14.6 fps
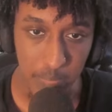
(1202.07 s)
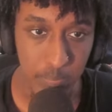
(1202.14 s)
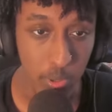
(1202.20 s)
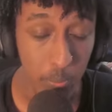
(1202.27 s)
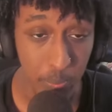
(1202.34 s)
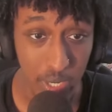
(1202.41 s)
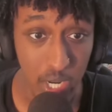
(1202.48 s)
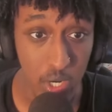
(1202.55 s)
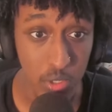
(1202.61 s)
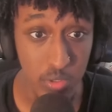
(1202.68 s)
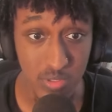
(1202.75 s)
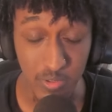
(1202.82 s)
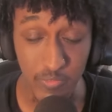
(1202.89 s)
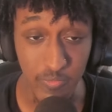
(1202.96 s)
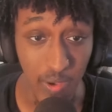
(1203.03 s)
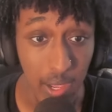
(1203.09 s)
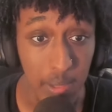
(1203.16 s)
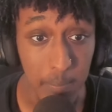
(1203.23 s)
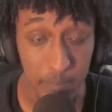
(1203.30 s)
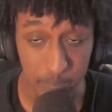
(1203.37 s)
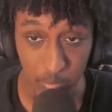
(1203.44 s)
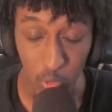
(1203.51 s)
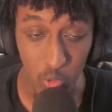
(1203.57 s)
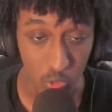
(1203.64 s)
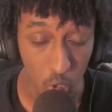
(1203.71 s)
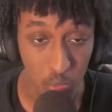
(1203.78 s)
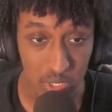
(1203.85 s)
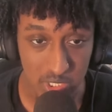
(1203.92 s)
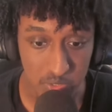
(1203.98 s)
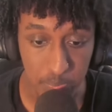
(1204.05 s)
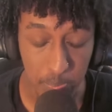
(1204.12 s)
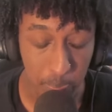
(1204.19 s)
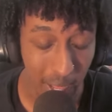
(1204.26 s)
it, prepared to fight or go against